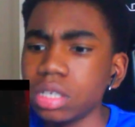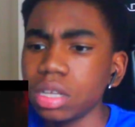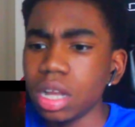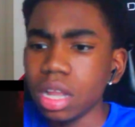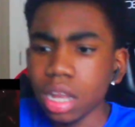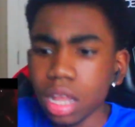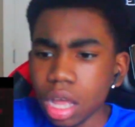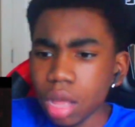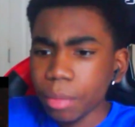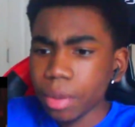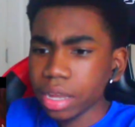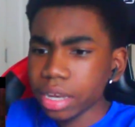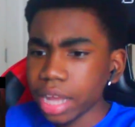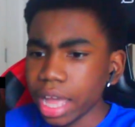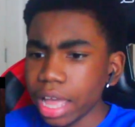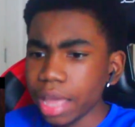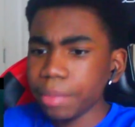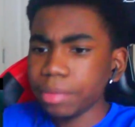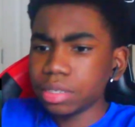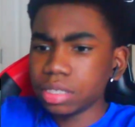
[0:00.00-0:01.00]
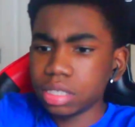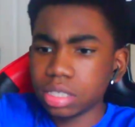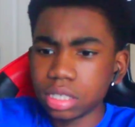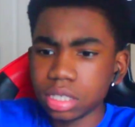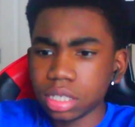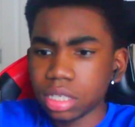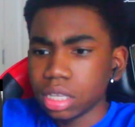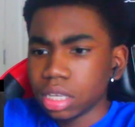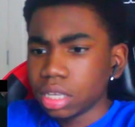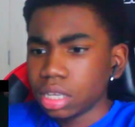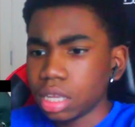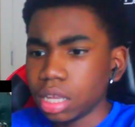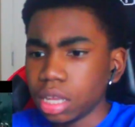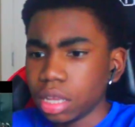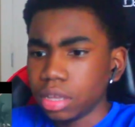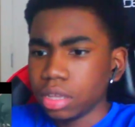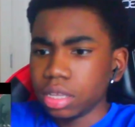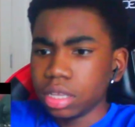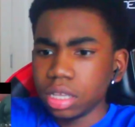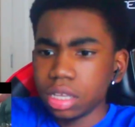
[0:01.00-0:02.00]
Cause I'm a
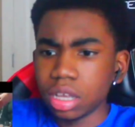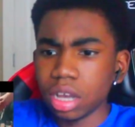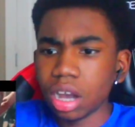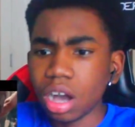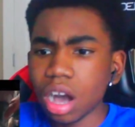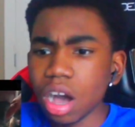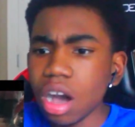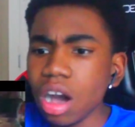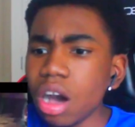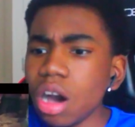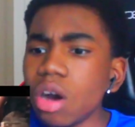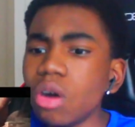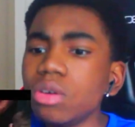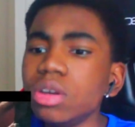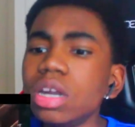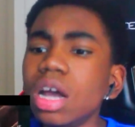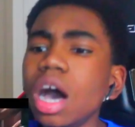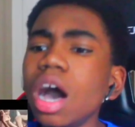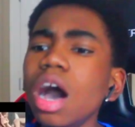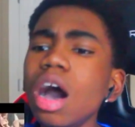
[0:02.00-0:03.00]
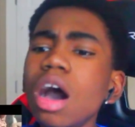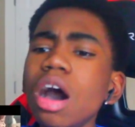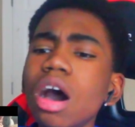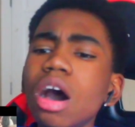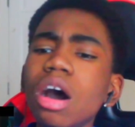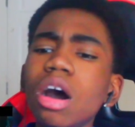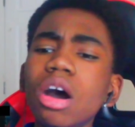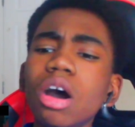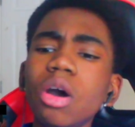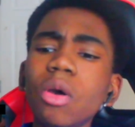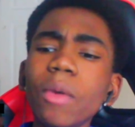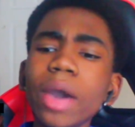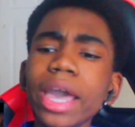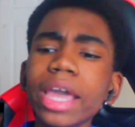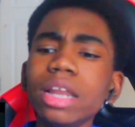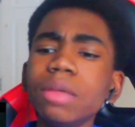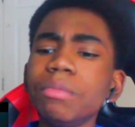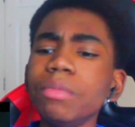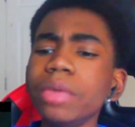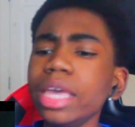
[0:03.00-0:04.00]
the Oh no,
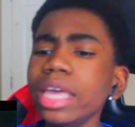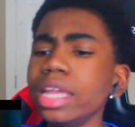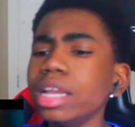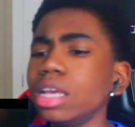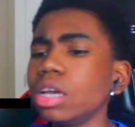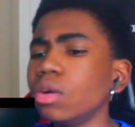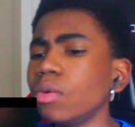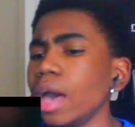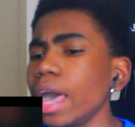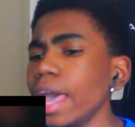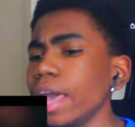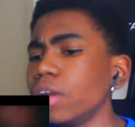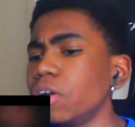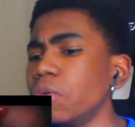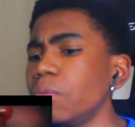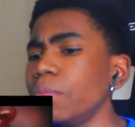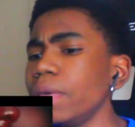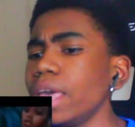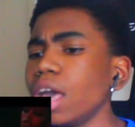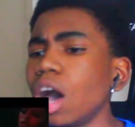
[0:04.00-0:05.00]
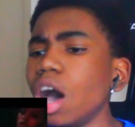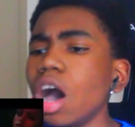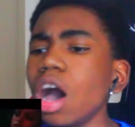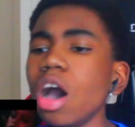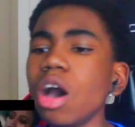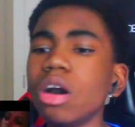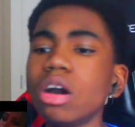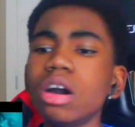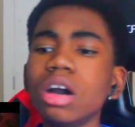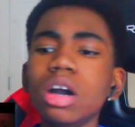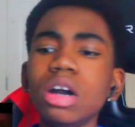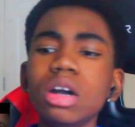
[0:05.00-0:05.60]
wait a minute, wait a minute. Oh,